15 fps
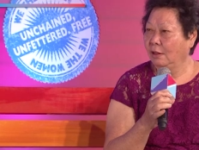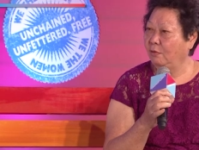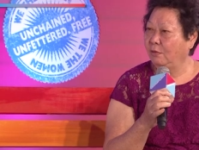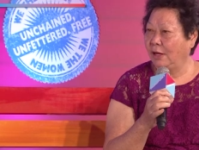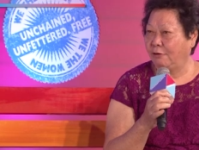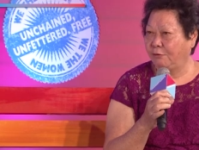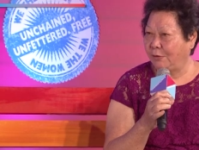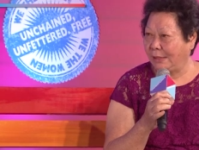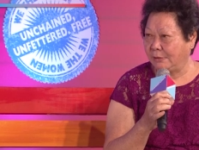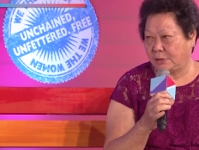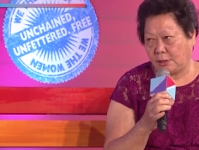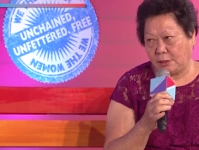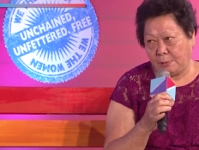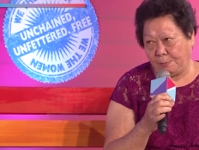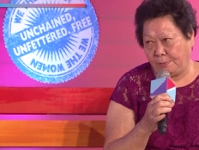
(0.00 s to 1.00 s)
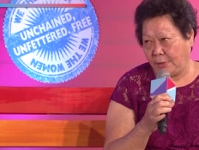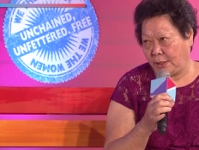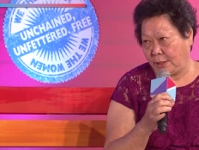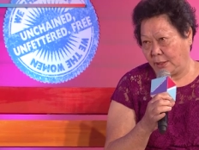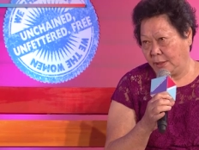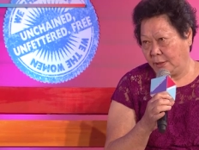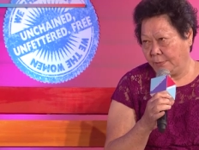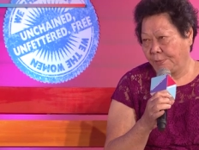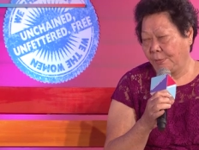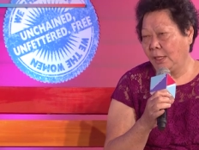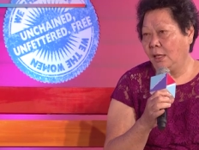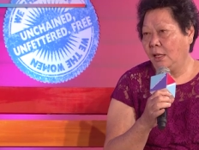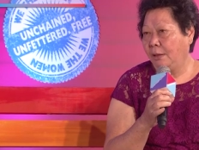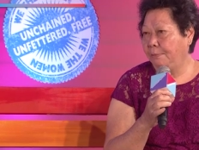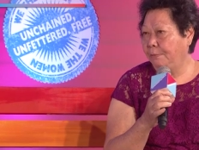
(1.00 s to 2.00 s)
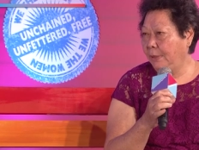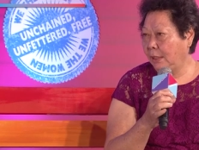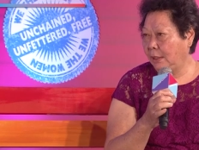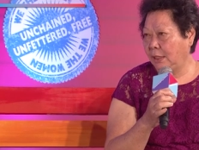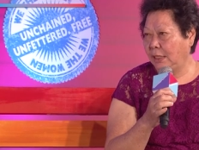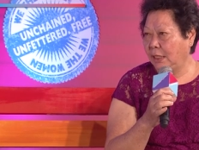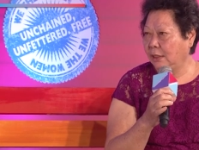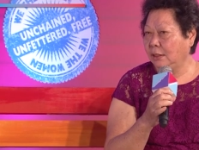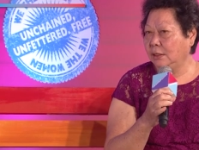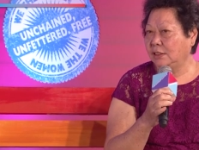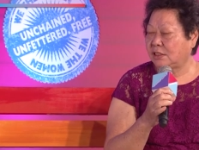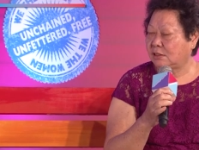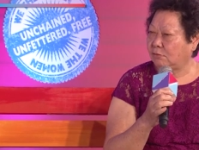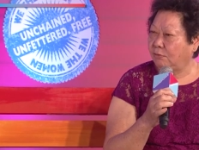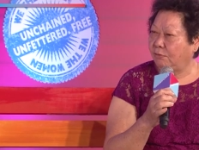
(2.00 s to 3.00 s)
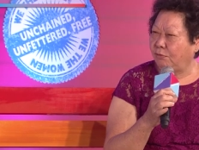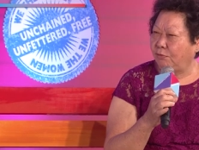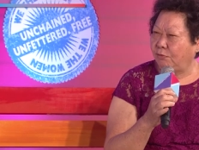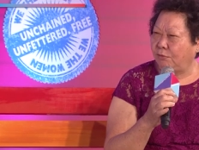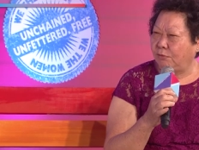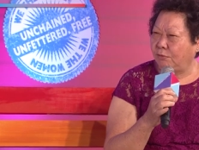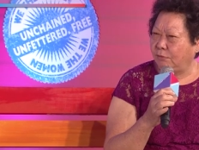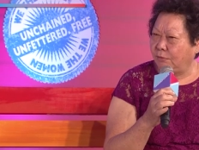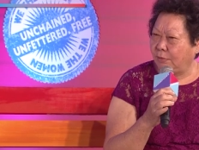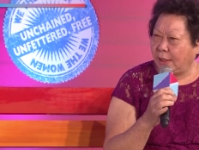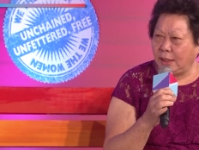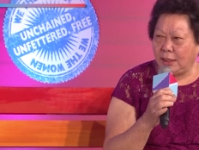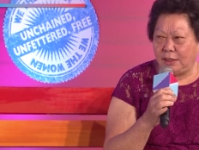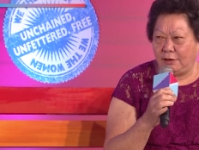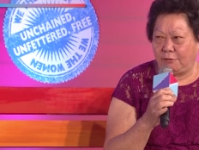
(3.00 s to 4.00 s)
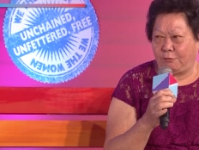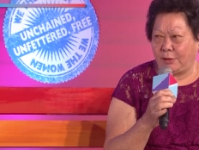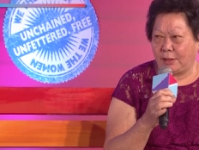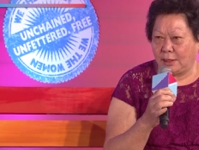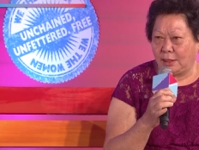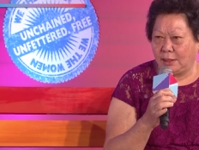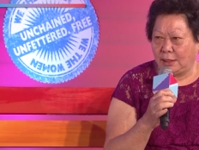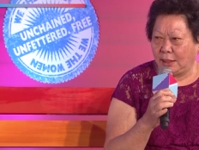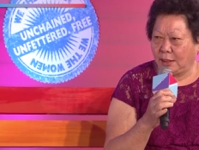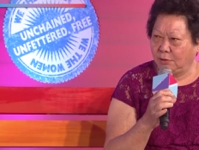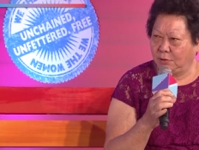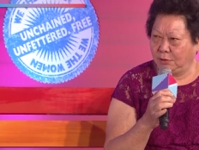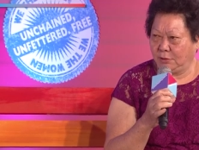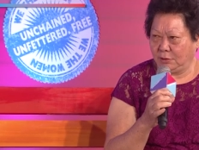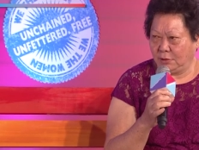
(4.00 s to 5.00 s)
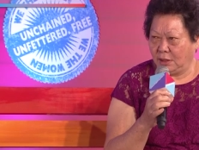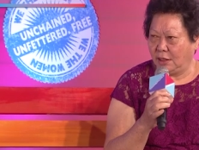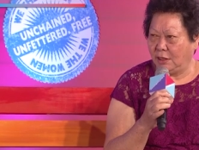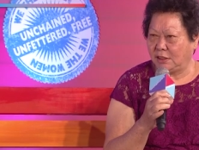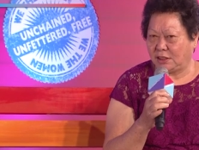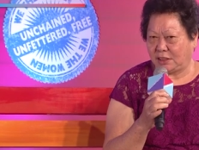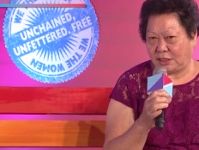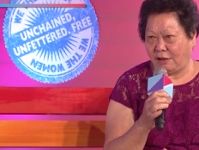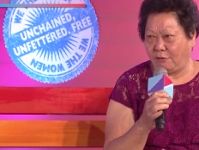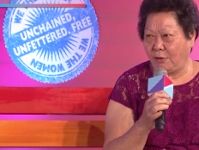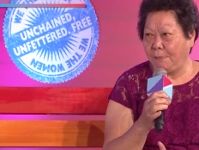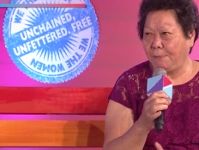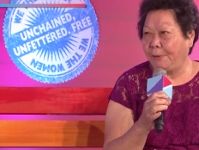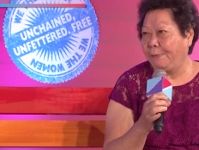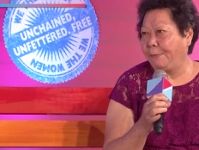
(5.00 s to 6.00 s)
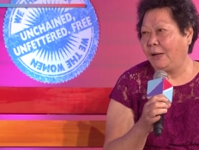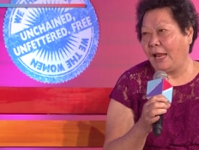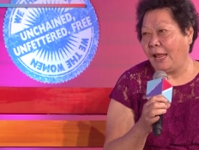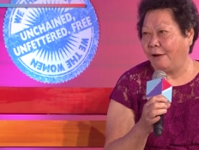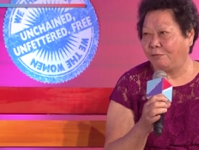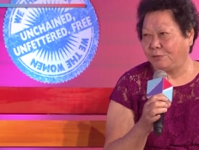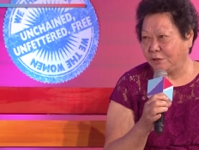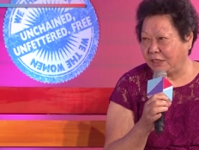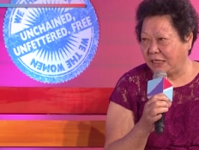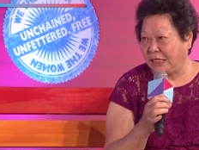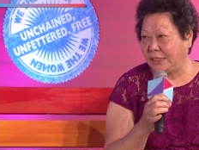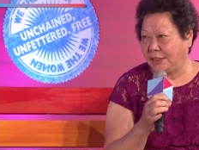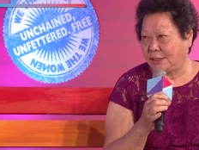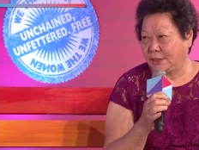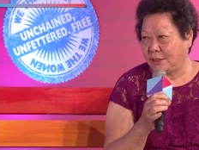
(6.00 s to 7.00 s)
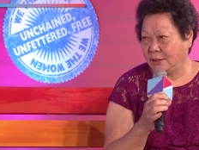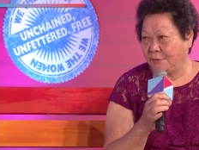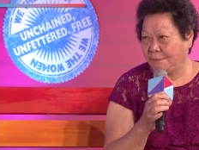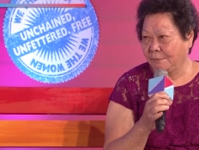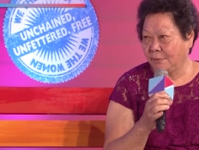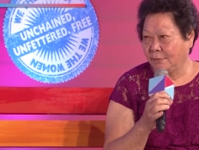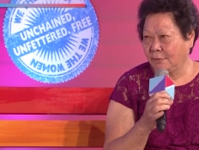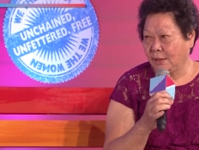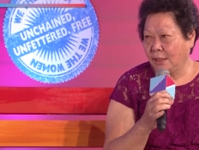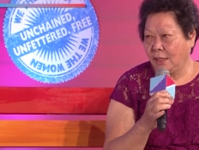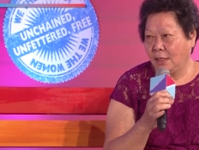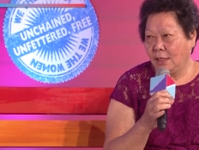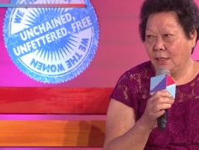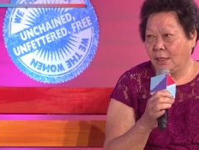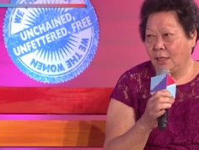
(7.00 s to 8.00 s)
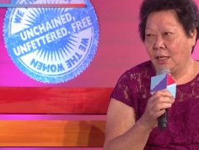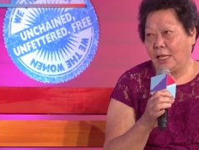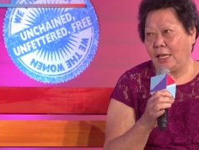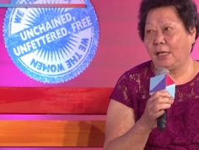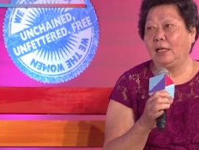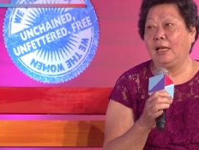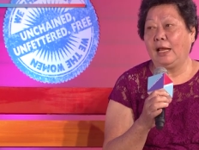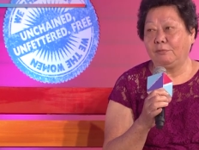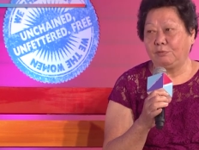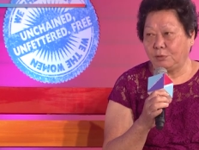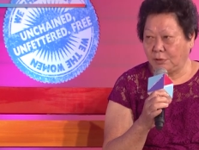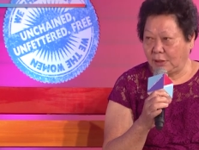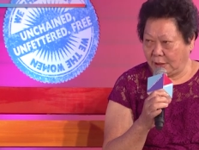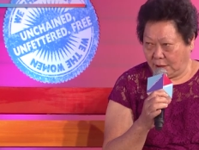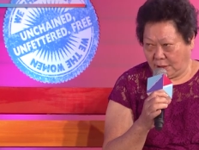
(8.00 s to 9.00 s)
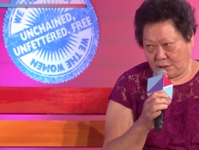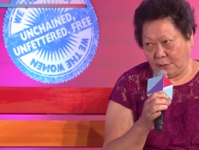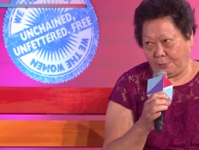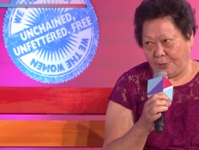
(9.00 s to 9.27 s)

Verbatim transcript: We are five siblings. But then it's very difficult, like, you know, seven people have to eat and have to get some